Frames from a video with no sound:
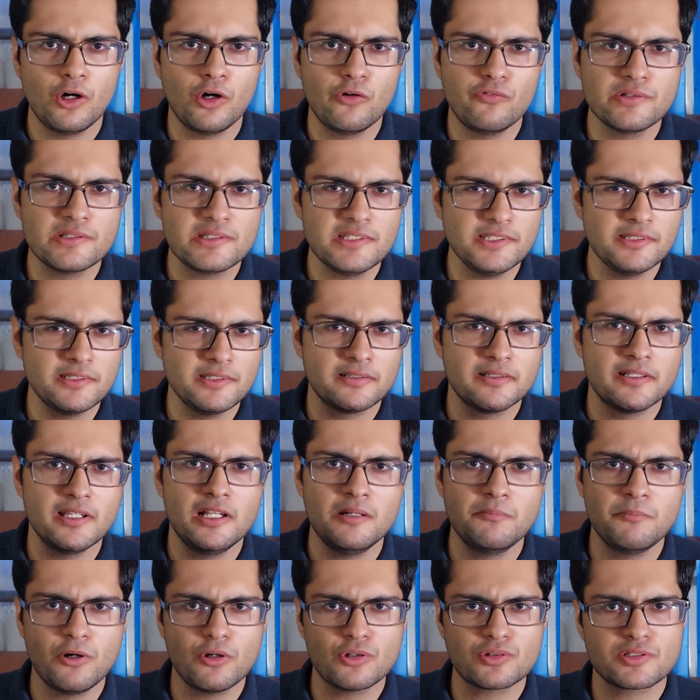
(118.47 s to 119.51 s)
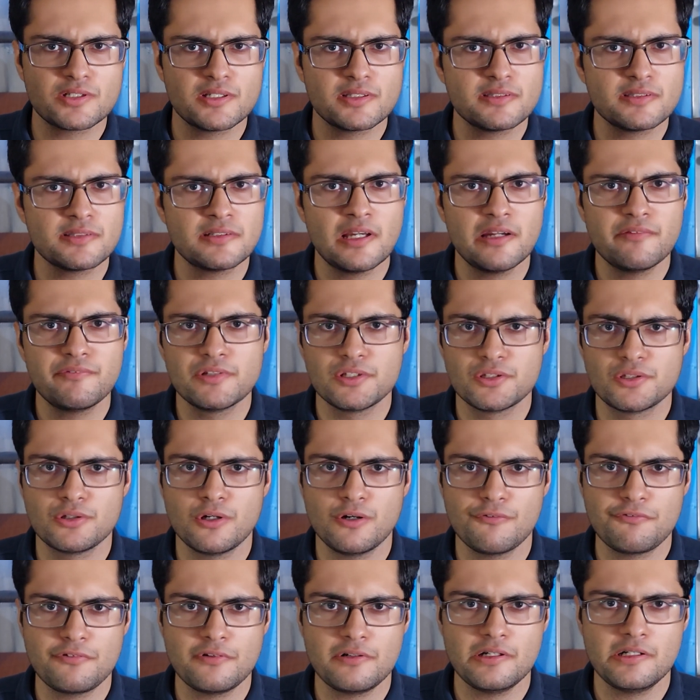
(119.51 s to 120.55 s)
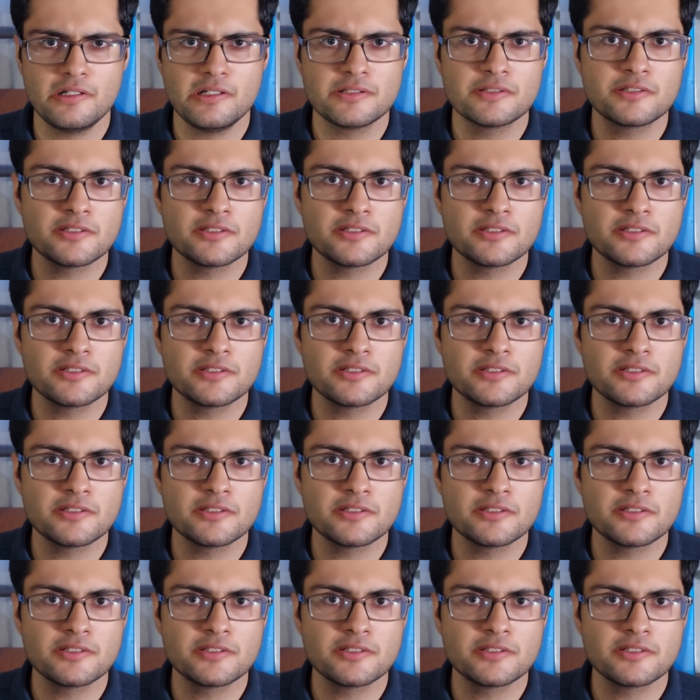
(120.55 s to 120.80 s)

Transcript: Obviously the Dell mouse doesn't have any software, it's